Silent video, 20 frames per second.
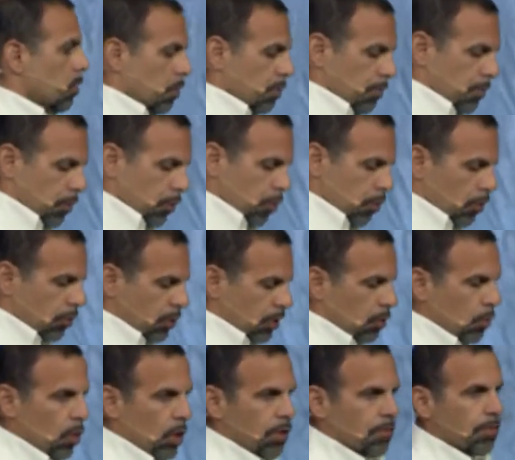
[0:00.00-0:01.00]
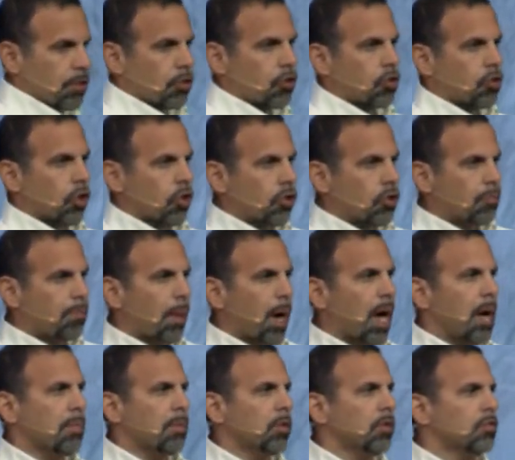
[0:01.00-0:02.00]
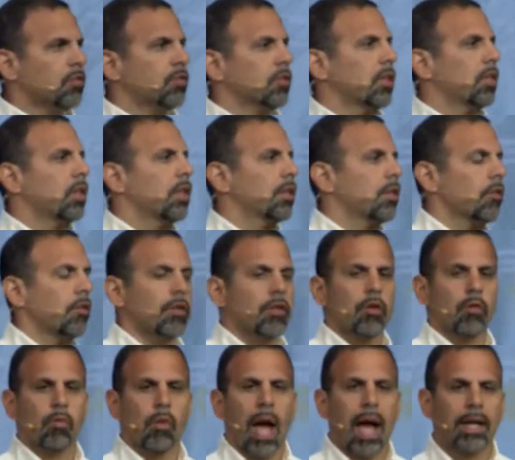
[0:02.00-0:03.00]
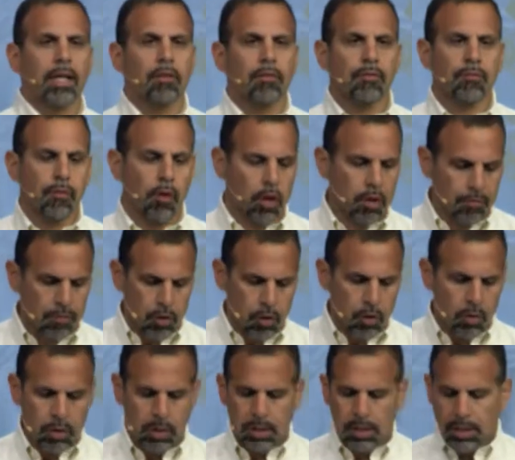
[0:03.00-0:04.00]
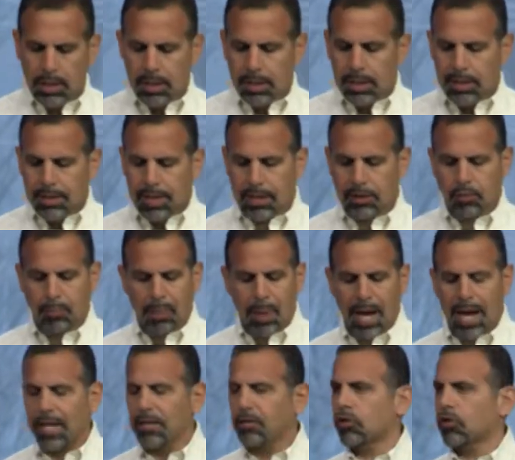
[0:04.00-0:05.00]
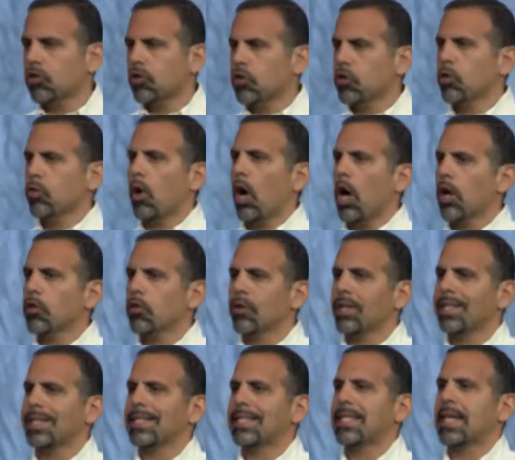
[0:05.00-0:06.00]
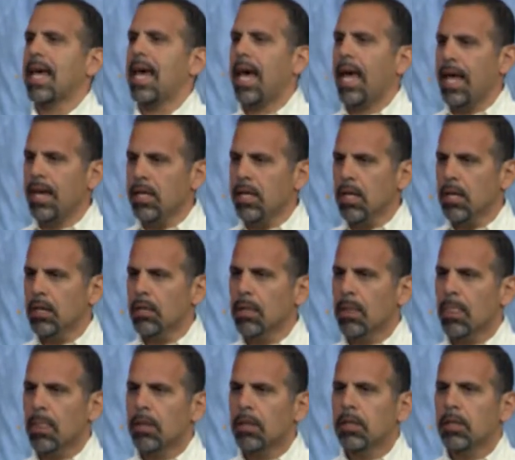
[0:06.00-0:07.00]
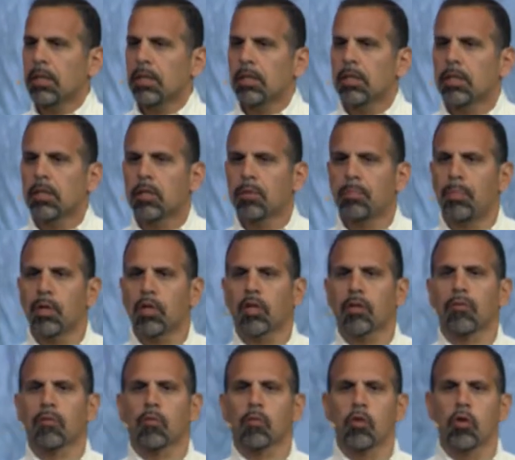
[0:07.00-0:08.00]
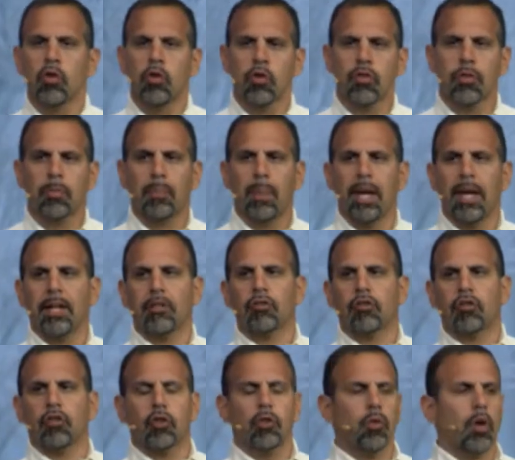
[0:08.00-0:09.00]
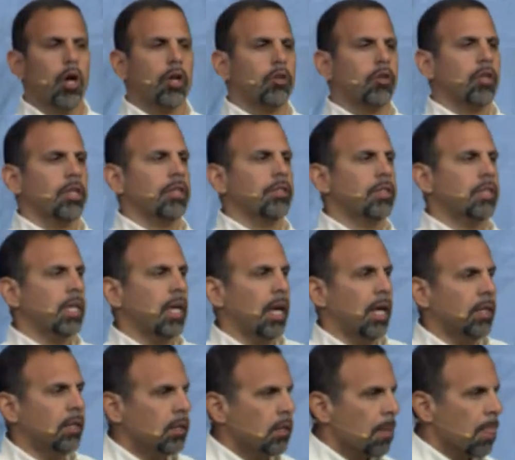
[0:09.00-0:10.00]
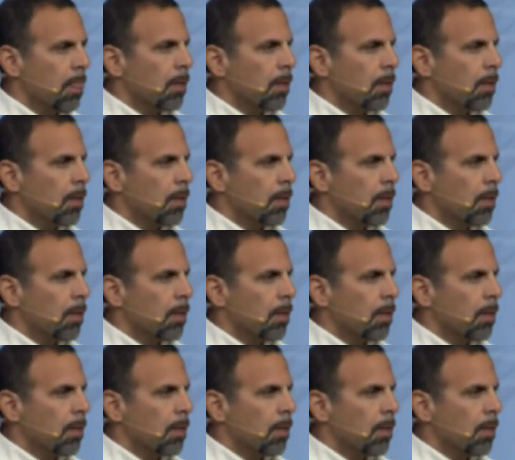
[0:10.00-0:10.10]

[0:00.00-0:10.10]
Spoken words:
If you're using one of the church Bibles, they're in the rack in front of you. That's page 210, the book of Ruth, page 210.